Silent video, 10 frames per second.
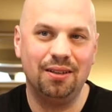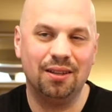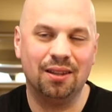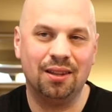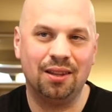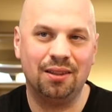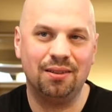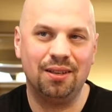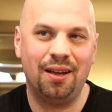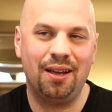a
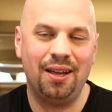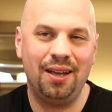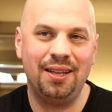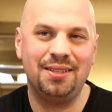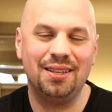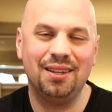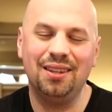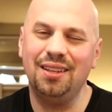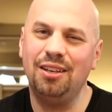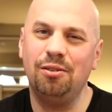
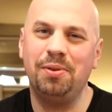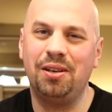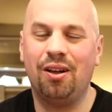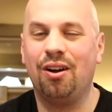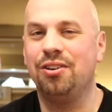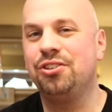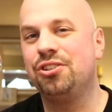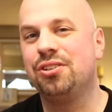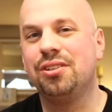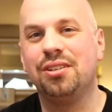little bit
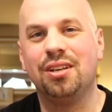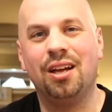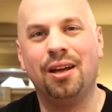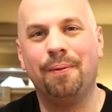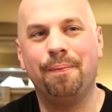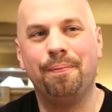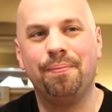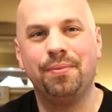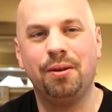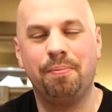harsh
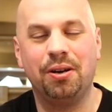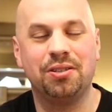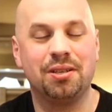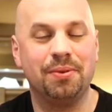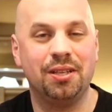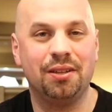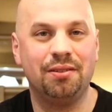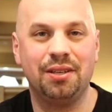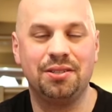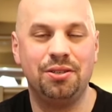compared to some of the other
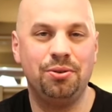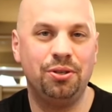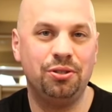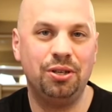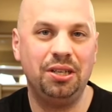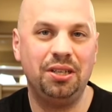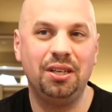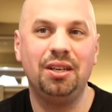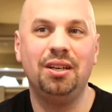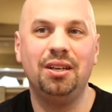things that you could drink,
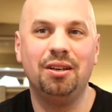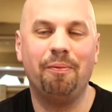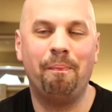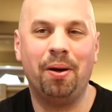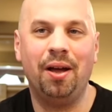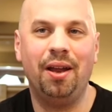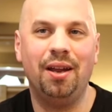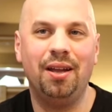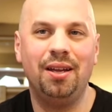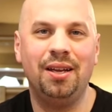
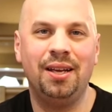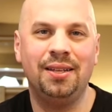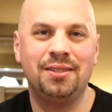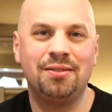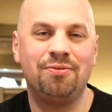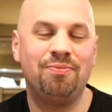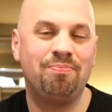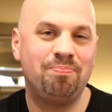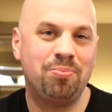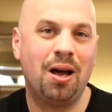but it's
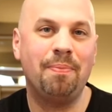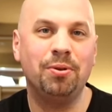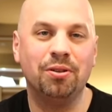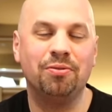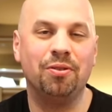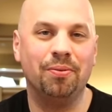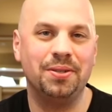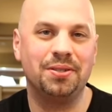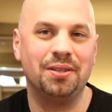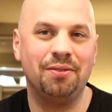popular for a
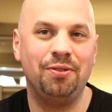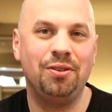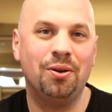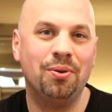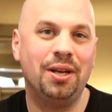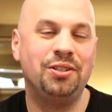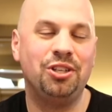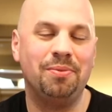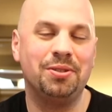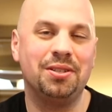reason. If you don't like
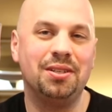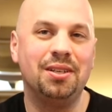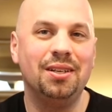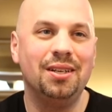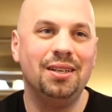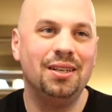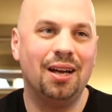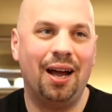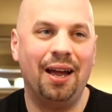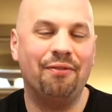Jameson,
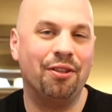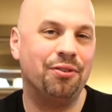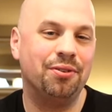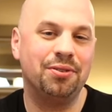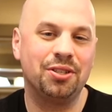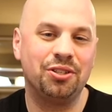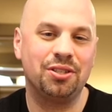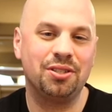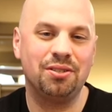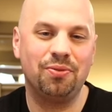I have other
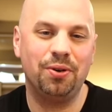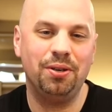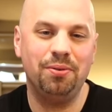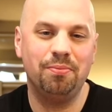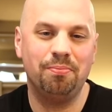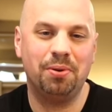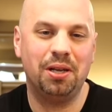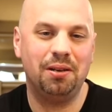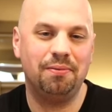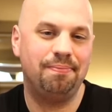suggestions for you,
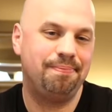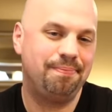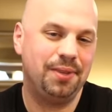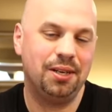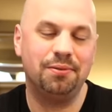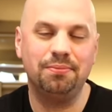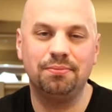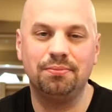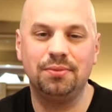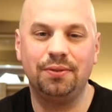but, you know,
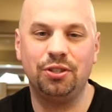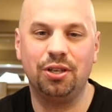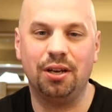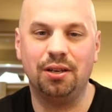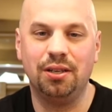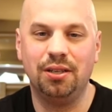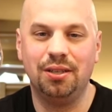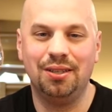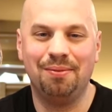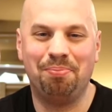give it a shot.
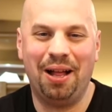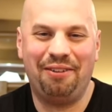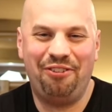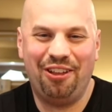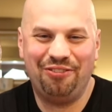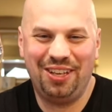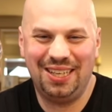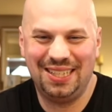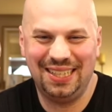Black Velvet.